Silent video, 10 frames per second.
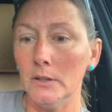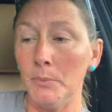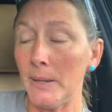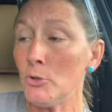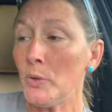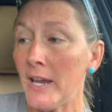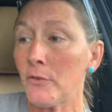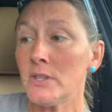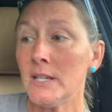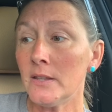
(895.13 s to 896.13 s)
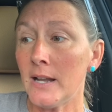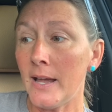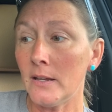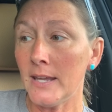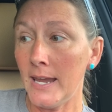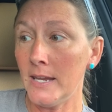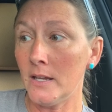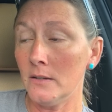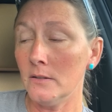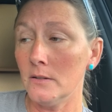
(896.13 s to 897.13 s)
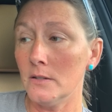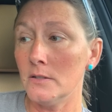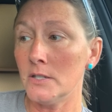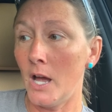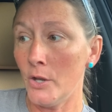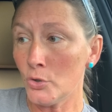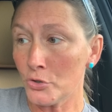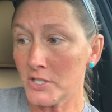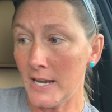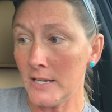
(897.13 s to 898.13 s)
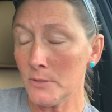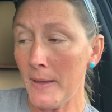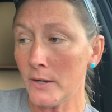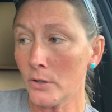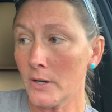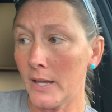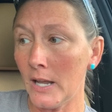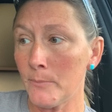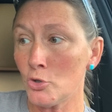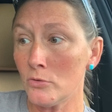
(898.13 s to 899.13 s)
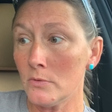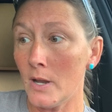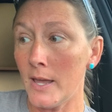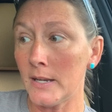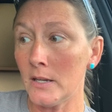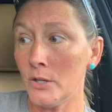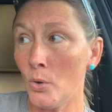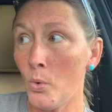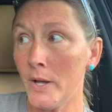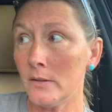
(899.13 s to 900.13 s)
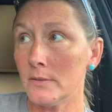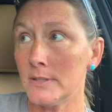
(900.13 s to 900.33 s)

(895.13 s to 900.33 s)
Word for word: But I'm doing everything that I can to understand better. And I'm, and you know what?